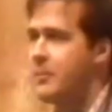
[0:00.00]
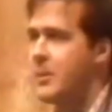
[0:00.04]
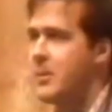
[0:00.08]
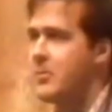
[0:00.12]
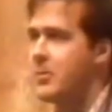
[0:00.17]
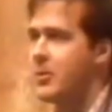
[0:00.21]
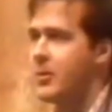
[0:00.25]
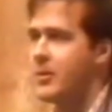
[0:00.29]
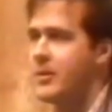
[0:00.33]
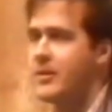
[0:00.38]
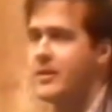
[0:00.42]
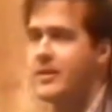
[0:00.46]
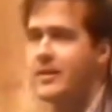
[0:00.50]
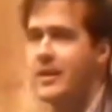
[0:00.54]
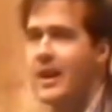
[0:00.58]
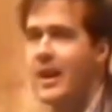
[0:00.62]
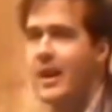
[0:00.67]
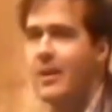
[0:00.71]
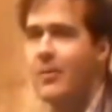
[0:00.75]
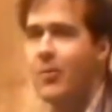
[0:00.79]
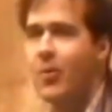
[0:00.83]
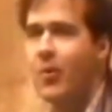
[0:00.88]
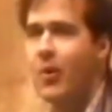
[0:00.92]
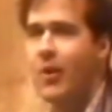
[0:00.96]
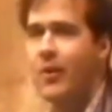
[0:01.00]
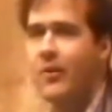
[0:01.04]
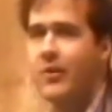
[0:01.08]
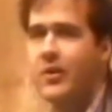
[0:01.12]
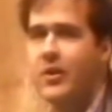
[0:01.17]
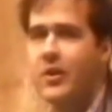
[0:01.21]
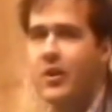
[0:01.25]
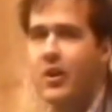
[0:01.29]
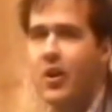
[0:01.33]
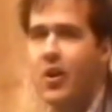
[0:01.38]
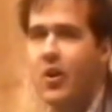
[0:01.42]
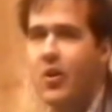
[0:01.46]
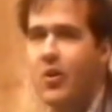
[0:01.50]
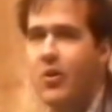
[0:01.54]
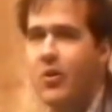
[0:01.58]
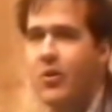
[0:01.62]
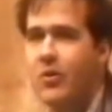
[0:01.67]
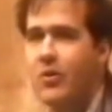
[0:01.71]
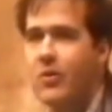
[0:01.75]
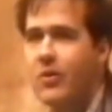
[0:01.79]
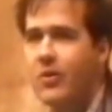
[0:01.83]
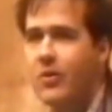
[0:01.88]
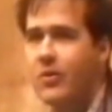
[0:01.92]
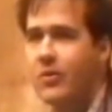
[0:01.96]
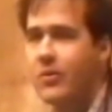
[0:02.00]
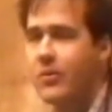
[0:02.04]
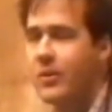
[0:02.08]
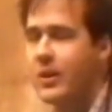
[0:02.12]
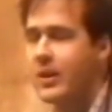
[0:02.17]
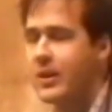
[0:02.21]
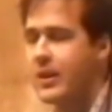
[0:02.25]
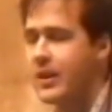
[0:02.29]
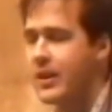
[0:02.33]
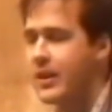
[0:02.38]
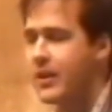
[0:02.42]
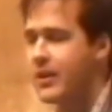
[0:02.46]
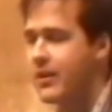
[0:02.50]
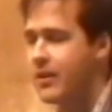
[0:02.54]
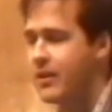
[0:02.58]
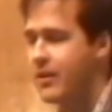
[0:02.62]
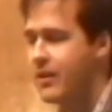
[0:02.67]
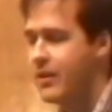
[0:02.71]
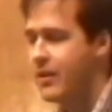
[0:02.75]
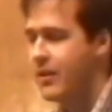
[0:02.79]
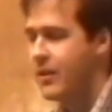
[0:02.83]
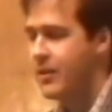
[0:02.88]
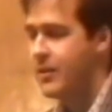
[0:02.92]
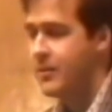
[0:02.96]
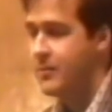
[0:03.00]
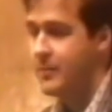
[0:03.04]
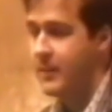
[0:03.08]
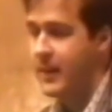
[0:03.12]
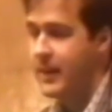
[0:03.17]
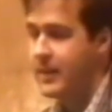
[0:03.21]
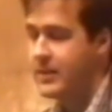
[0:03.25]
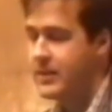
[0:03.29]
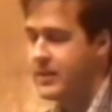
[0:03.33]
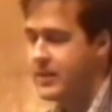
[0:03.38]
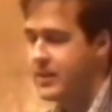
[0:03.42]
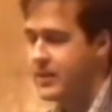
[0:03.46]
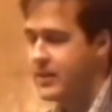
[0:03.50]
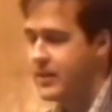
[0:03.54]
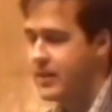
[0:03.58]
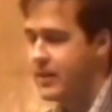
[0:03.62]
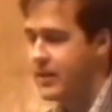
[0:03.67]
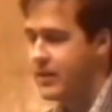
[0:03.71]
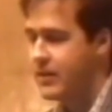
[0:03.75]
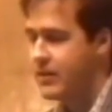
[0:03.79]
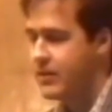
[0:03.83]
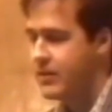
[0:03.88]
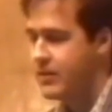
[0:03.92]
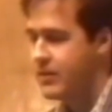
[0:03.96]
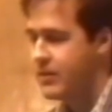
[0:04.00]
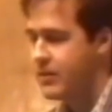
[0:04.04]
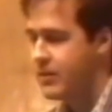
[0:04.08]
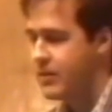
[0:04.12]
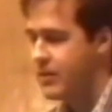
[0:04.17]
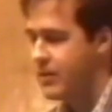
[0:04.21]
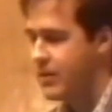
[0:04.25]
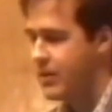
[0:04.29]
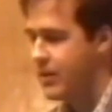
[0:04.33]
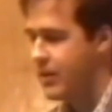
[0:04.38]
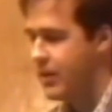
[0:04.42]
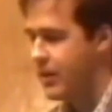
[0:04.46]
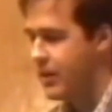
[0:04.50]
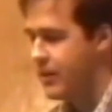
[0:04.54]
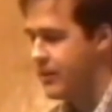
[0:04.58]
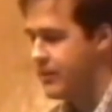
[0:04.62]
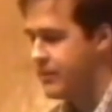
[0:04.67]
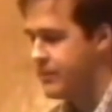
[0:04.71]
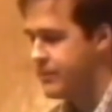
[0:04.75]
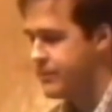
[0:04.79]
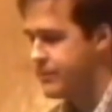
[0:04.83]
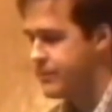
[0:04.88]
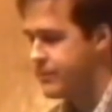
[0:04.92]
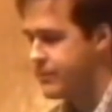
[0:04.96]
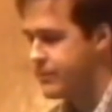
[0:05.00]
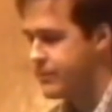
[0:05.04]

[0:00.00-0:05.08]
People are the same wherever you go, really, basically. Um,